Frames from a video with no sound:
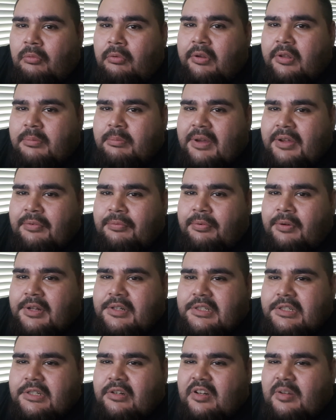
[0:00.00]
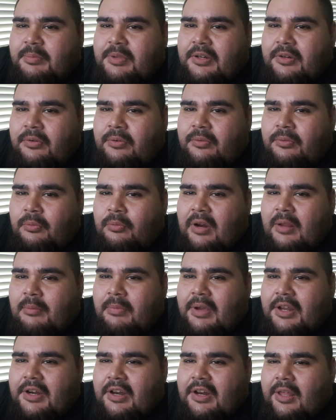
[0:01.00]
with my friends screaming, "Write
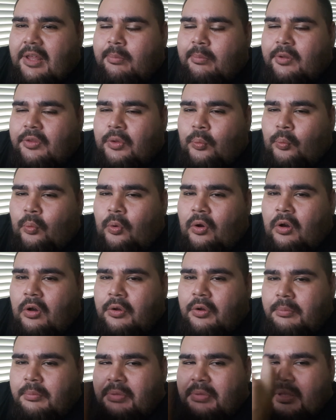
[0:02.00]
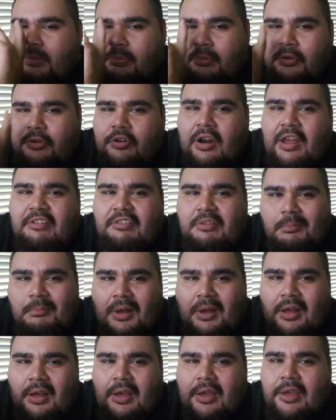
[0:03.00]
my name on the wall," and people were driving
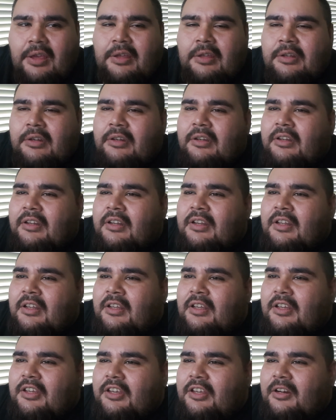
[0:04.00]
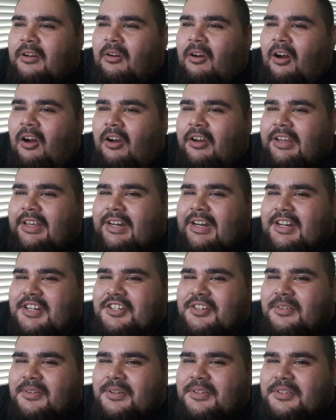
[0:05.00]
by and, you know, honking
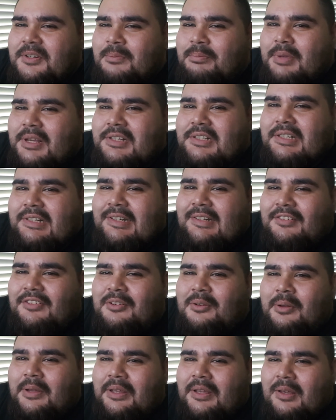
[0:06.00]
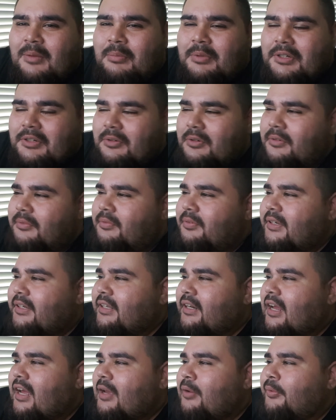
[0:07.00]
at you because you're pissing at 2 a.m. under a
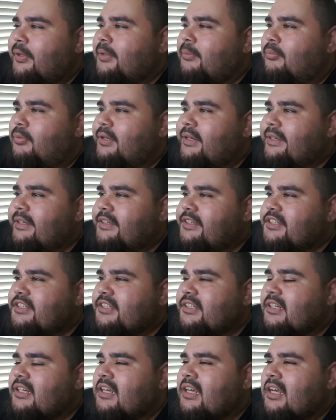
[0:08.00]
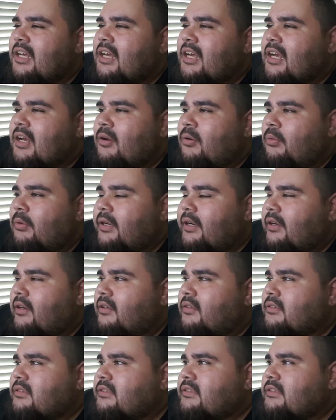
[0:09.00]
fucking highway bridge. What
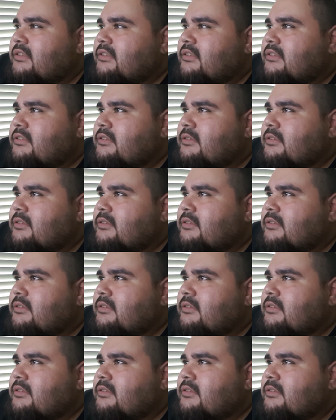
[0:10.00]
else?